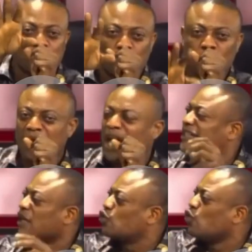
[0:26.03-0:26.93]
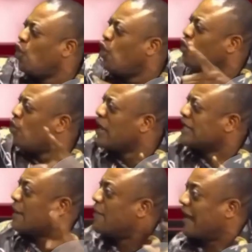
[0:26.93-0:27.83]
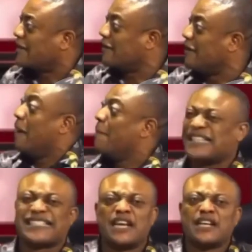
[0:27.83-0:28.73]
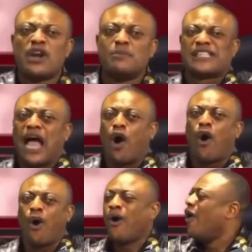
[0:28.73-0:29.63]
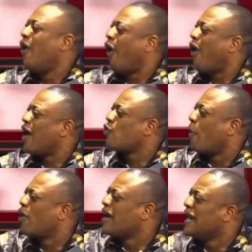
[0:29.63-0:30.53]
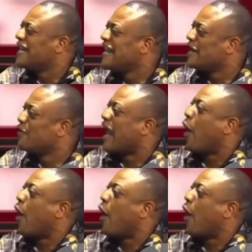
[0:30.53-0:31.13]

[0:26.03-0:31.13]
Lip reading: it so, it is to you, it's a miracle. But sister, did on himself, or come on, did you know